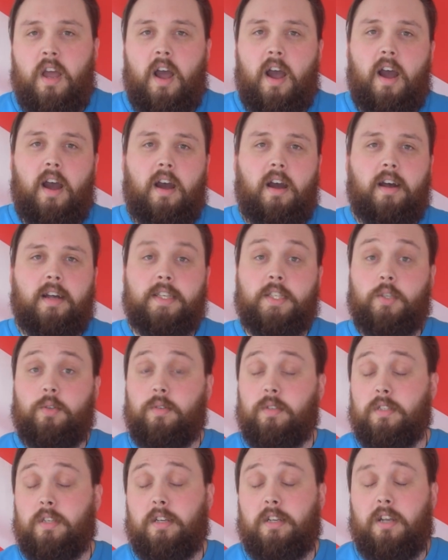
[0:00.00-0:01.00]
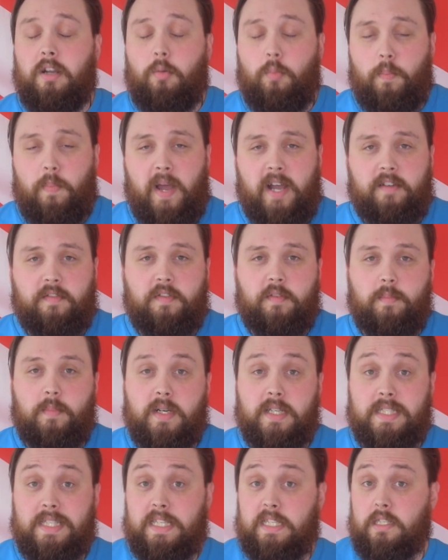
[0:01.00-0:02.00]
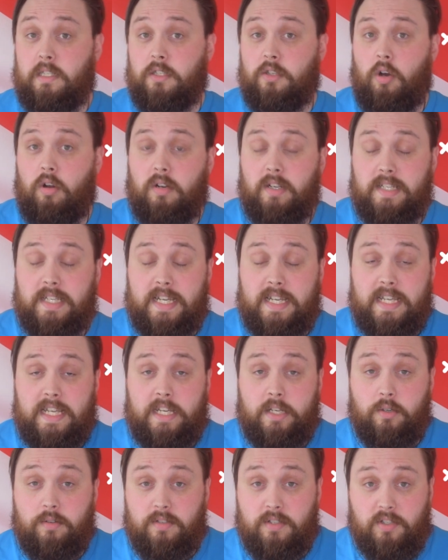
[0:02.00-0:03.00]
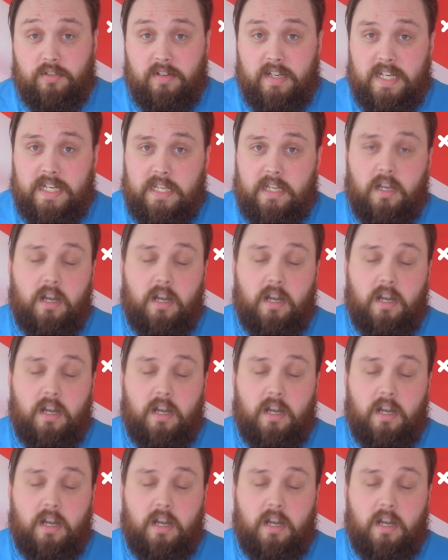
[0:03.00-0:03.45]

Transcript: as soon as I got back from my sister's holiday in Australia,